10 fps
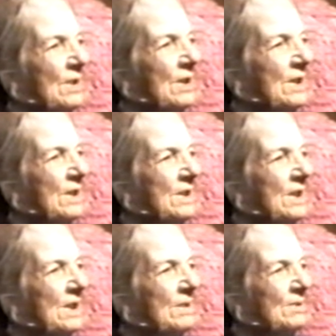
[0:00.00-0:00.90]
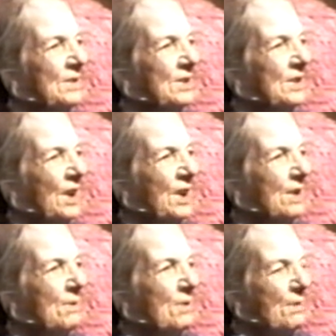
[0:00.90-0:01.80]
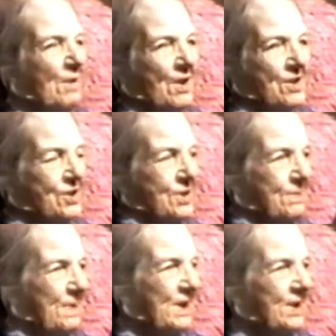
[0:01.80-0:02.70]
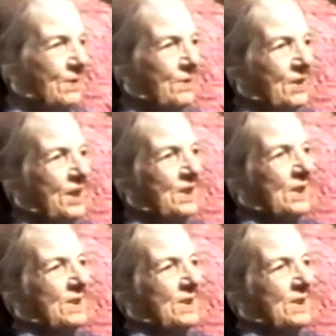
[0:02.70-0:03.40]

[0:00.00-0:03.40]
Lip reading: But Elmer Marsh is back over here.